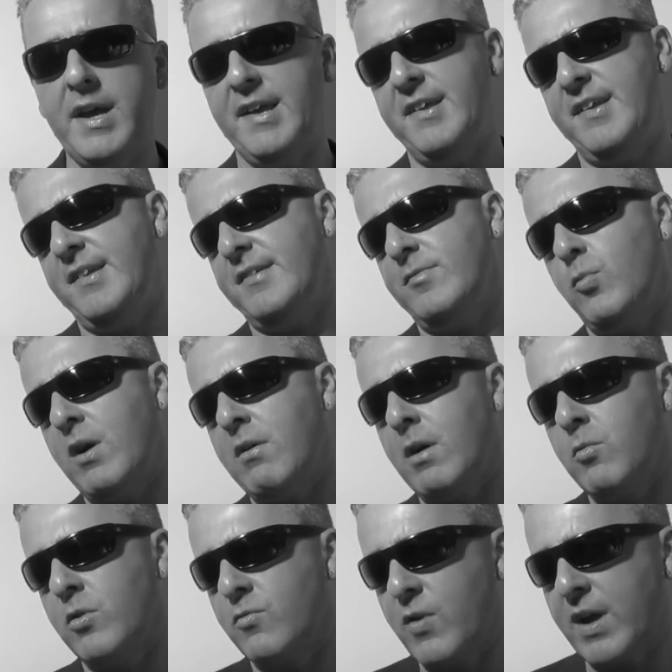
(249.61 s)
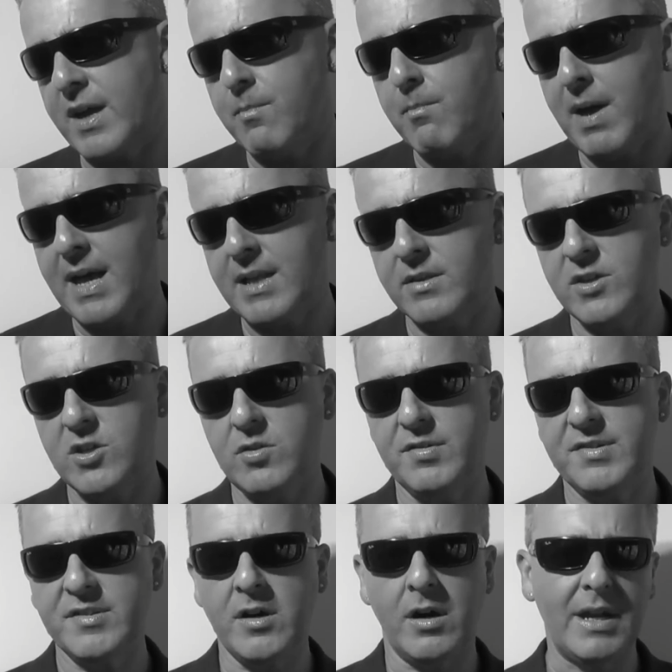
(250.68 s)
is where I would recommend you
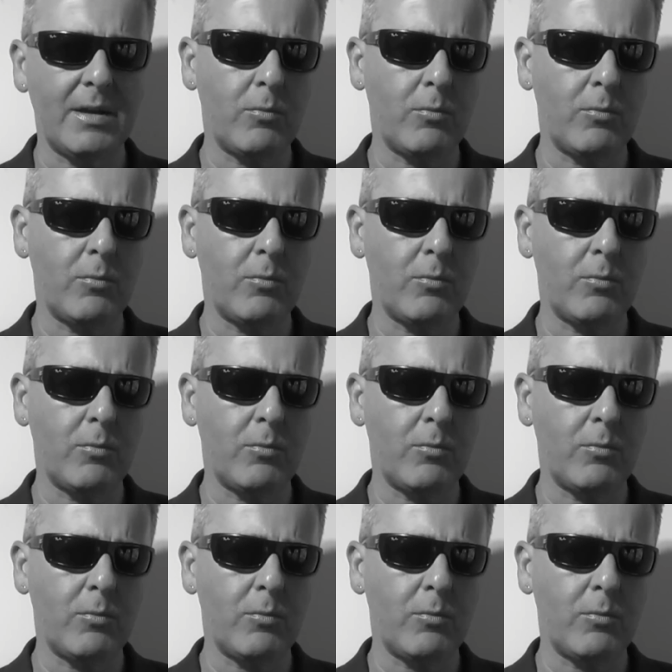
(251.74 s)
start.